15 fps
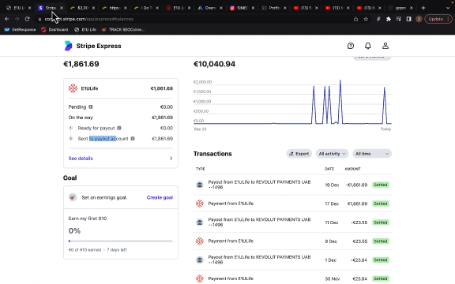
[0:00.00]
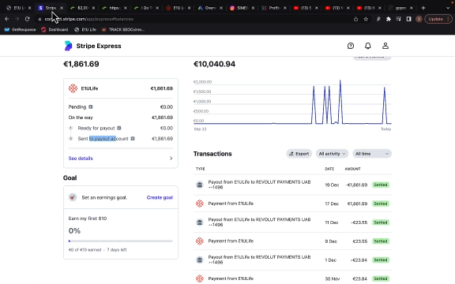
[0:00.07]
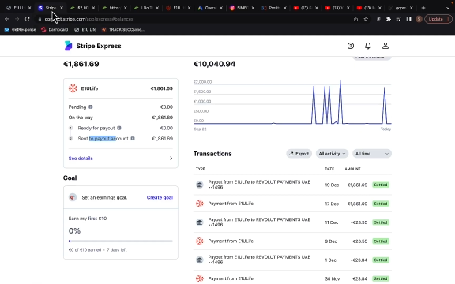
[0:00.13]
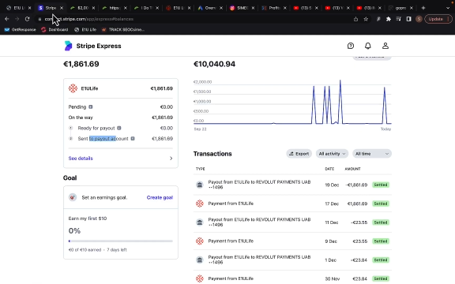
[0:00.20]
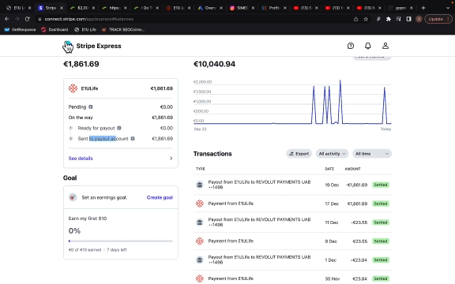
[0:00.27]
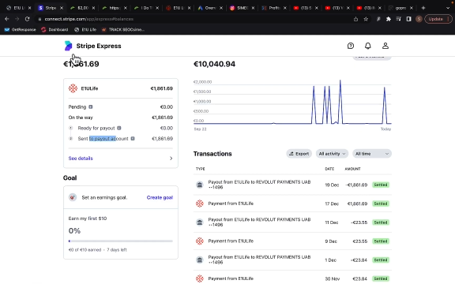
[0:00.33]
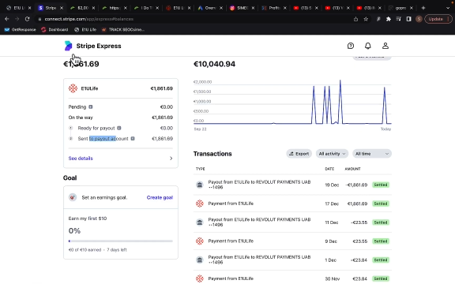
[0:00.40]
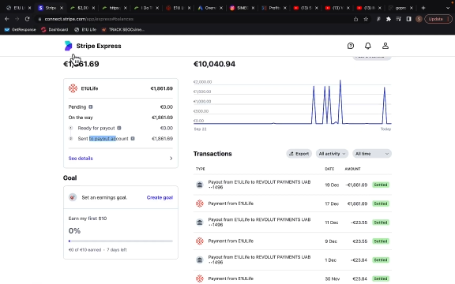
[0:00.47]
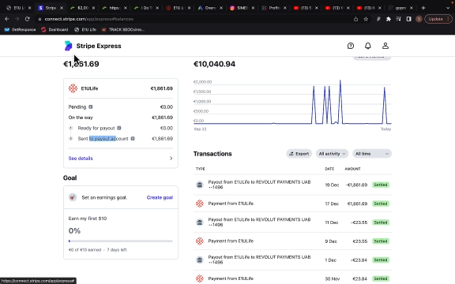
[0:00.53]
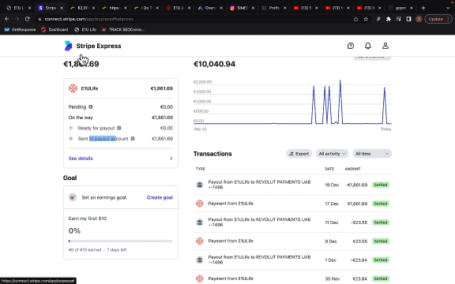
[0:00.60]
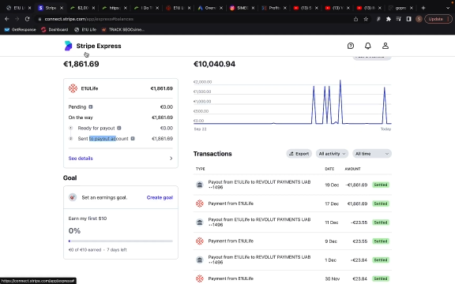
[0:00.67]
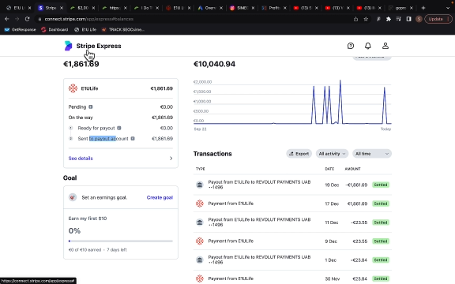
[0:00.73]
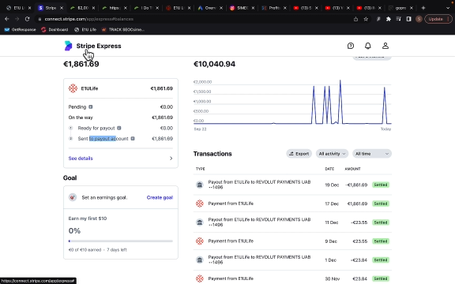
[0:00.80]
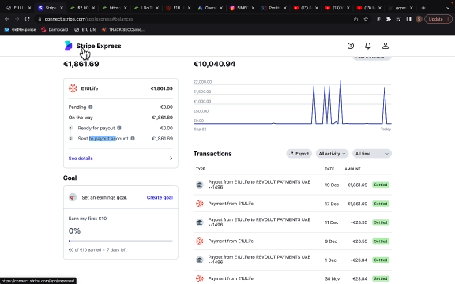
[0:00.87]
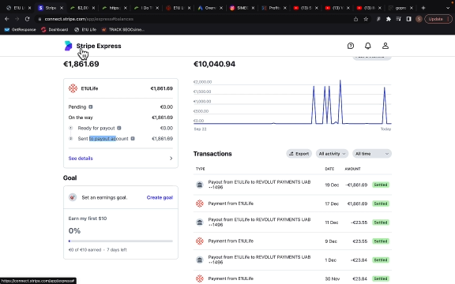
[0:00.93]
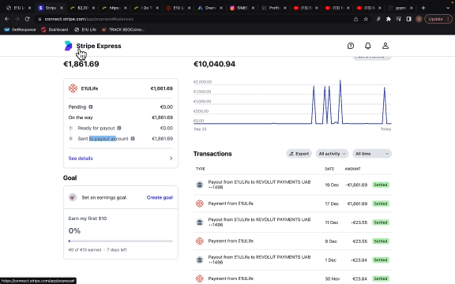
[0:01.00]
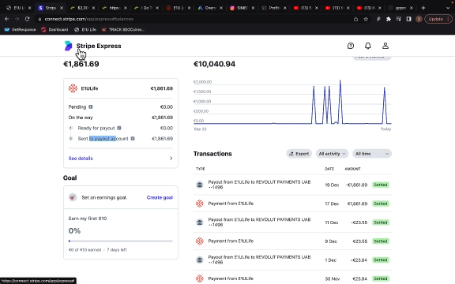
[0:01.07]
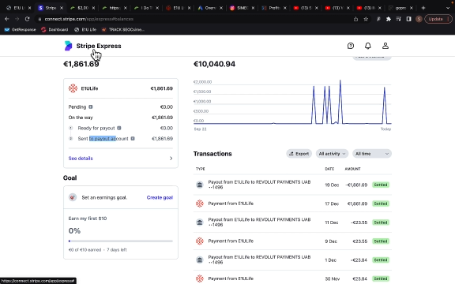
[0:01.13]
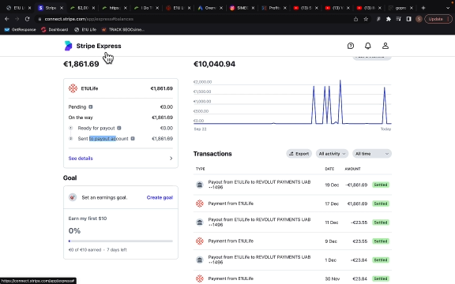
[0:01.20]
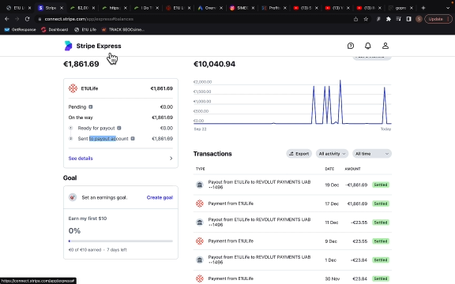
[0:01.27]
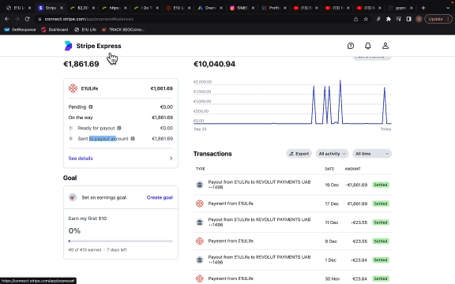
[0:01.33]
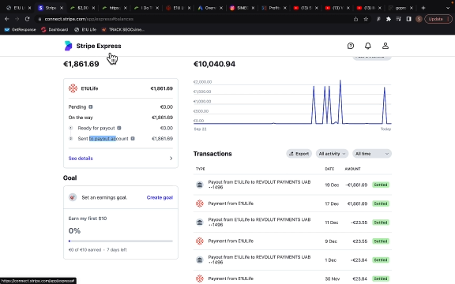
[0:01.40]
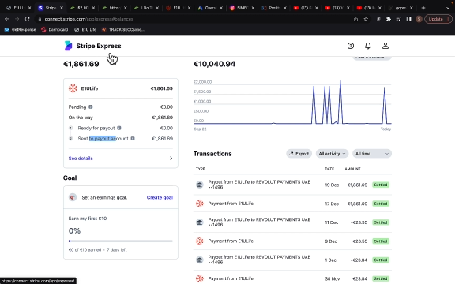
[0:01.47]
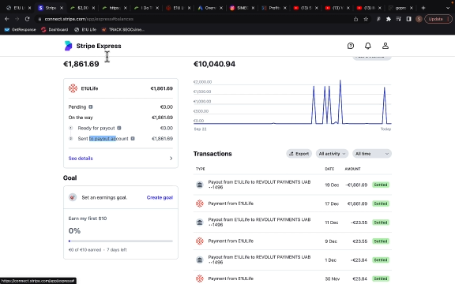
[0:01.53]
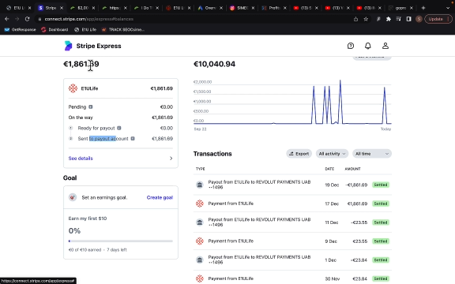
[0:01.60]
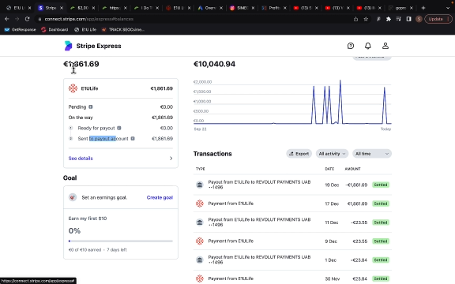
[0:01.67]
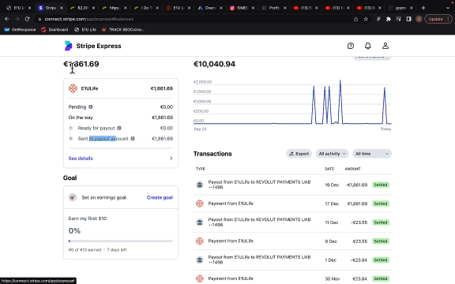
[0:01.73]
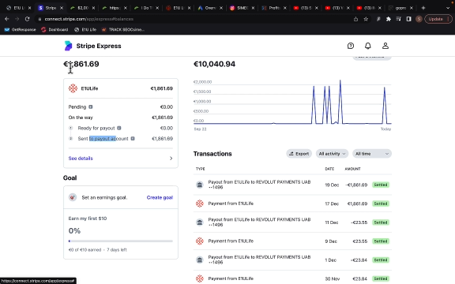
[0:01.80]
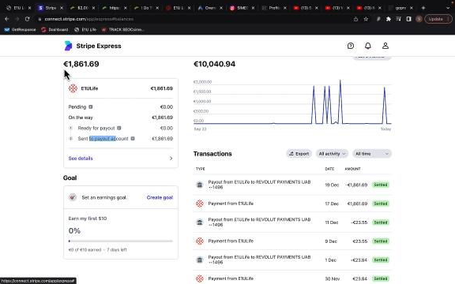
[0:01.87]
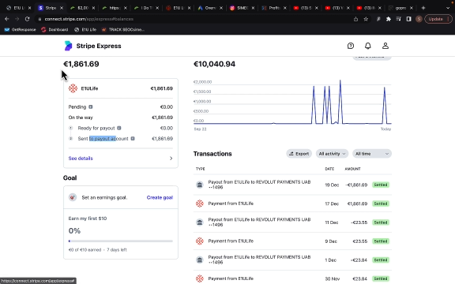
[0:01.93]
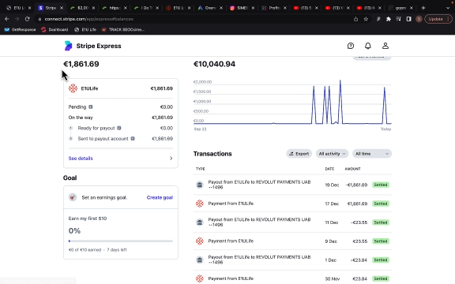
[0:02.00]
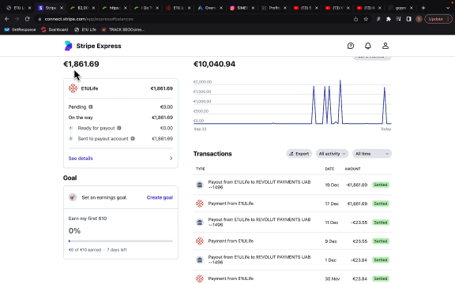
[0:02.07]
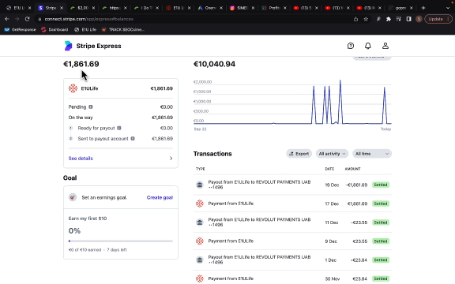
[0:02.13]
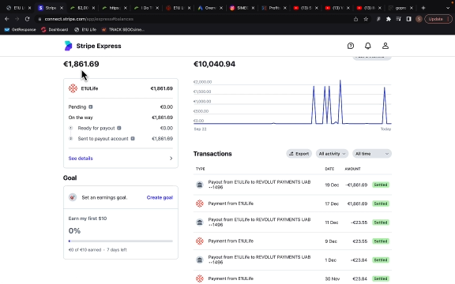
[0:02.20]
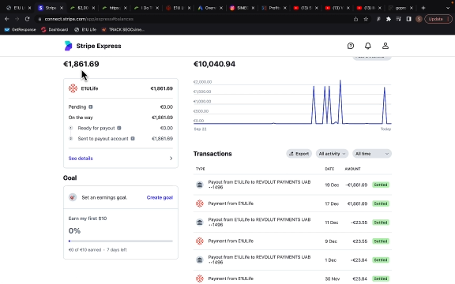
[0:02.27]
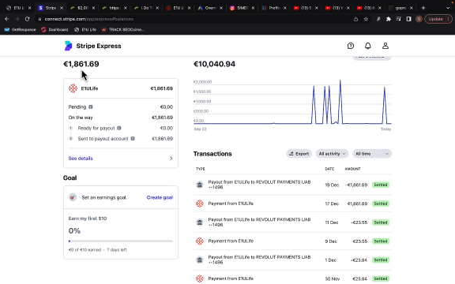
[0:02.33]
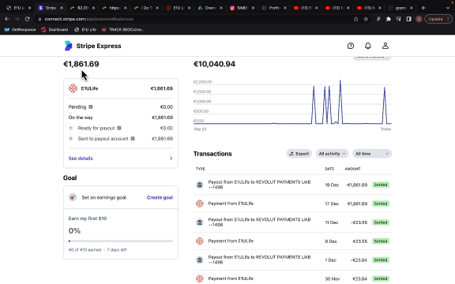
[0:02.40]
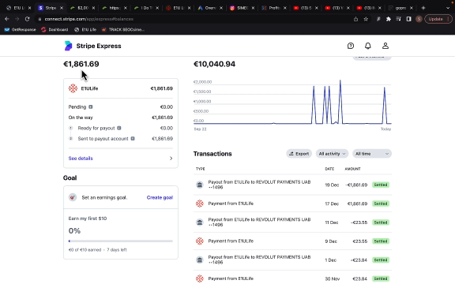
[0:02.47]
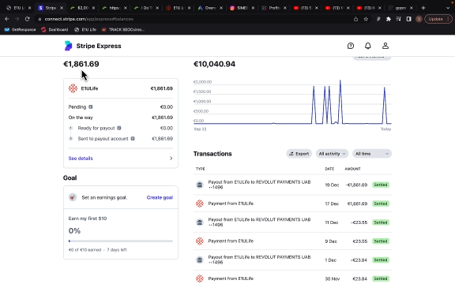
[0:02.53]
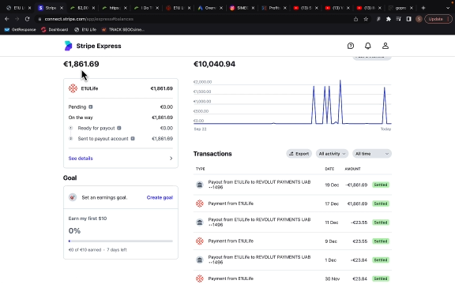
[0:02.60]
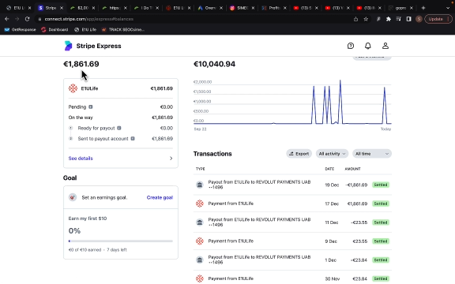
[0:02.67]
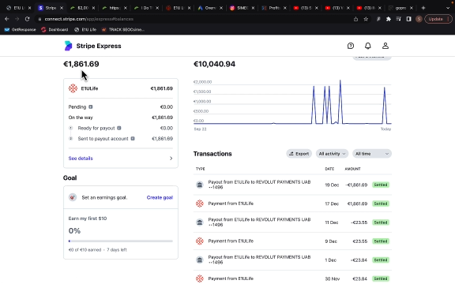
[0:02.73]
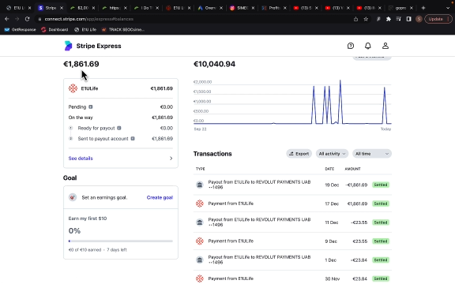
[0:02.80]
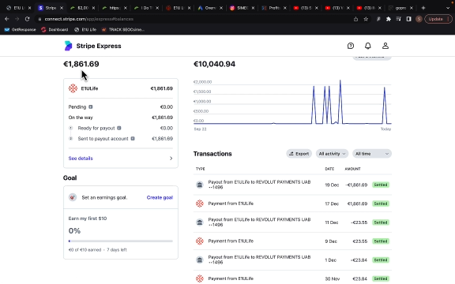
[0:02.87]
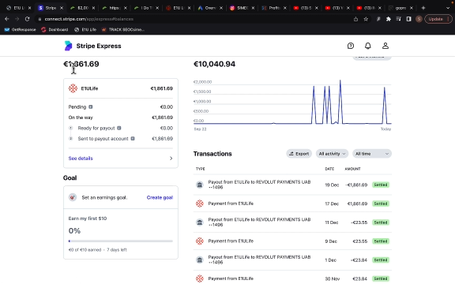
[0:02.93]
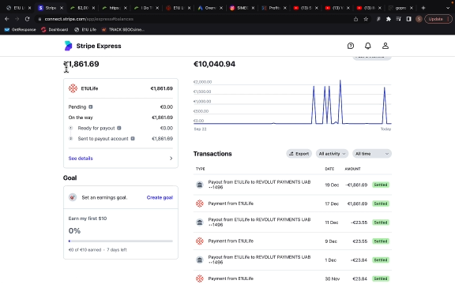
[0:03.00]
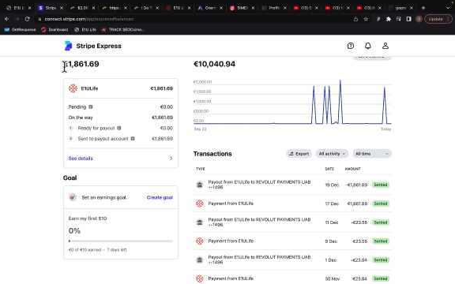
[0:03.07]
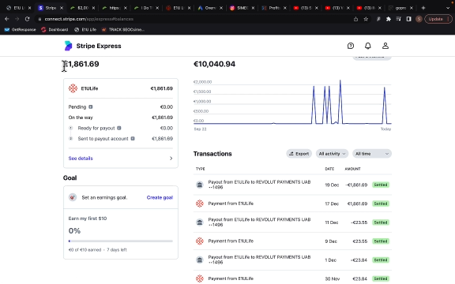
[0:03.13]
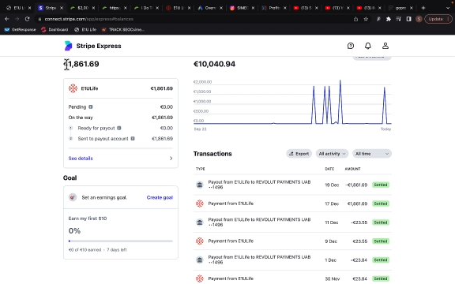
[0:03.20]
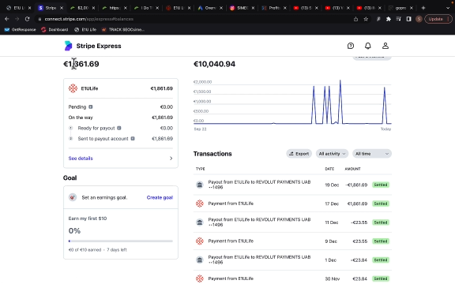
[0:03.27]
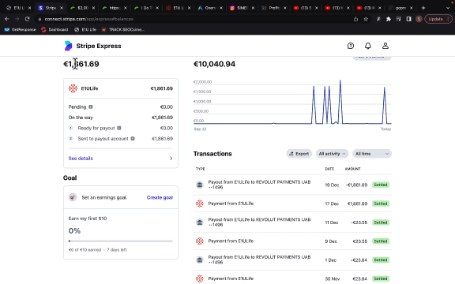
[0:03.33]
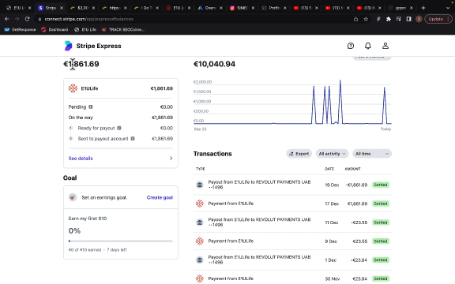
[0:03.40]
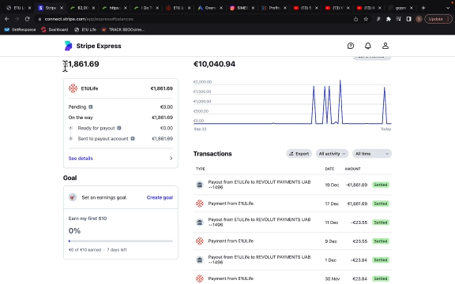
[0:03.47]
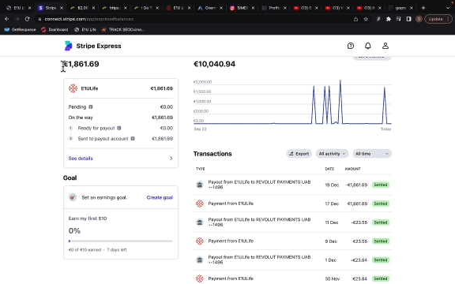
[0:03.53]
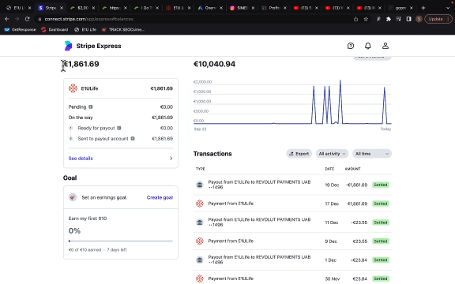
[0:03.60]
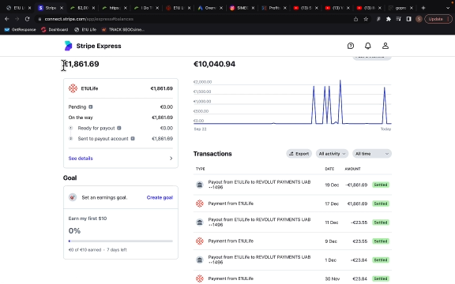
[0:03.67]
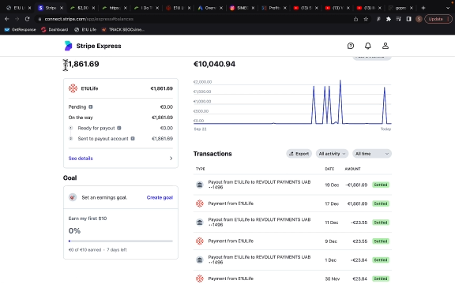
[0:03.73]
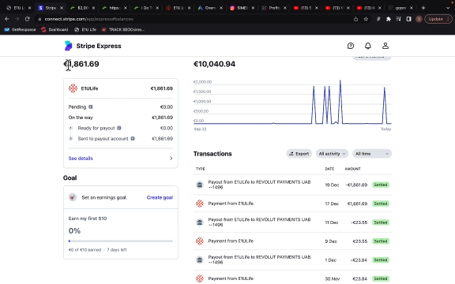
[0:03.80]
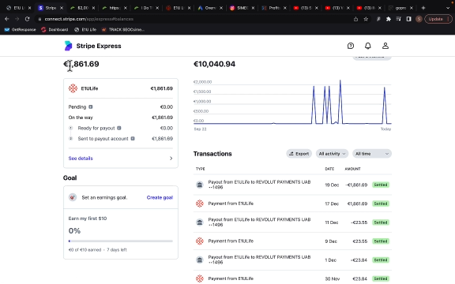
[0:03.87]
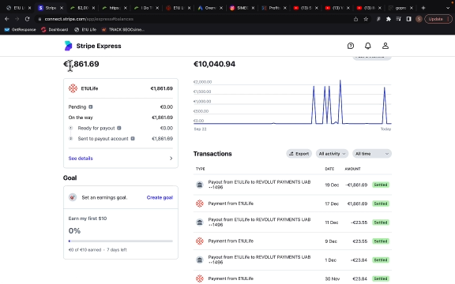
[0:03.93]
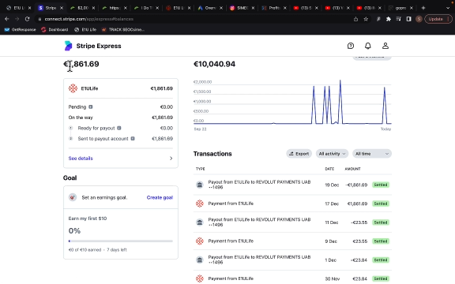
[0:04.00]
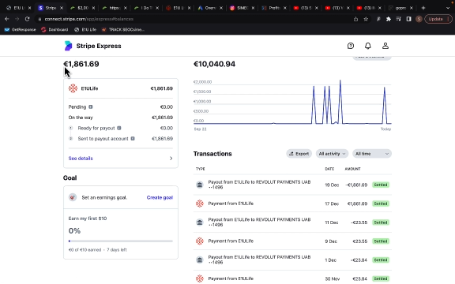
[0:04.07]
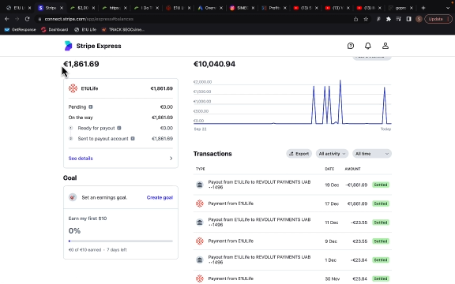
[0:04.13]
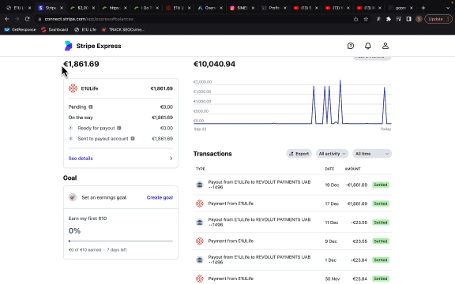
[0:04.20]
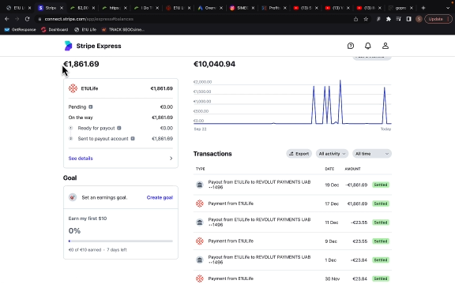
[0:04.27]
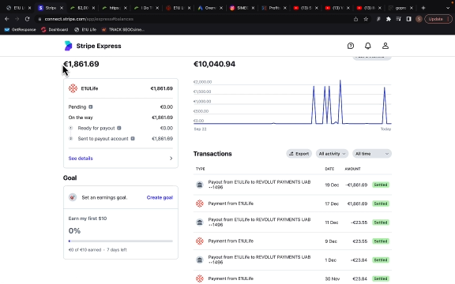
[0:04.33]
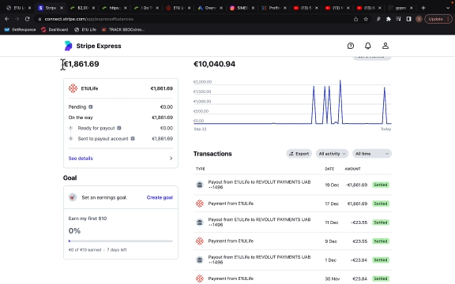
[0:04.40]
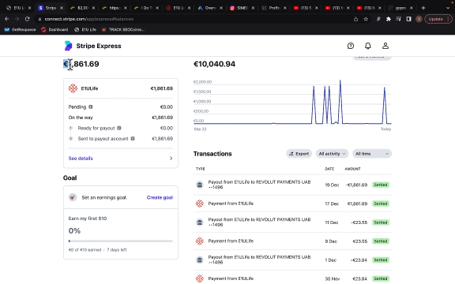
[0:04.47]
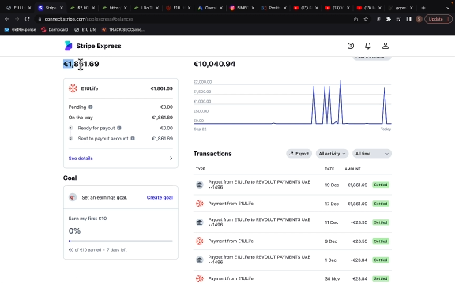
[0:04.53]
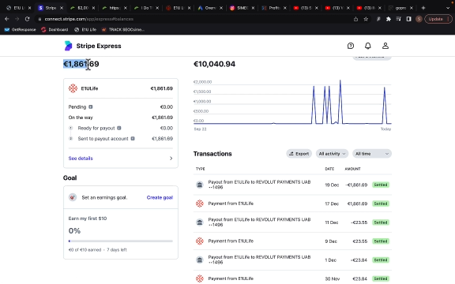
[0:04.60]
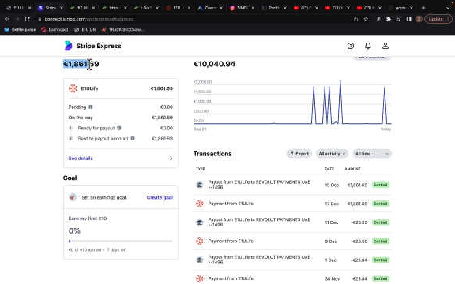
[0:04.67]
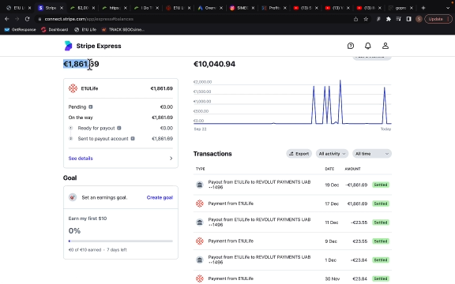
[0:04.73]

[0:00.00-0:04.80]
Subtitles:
(no speaker visible)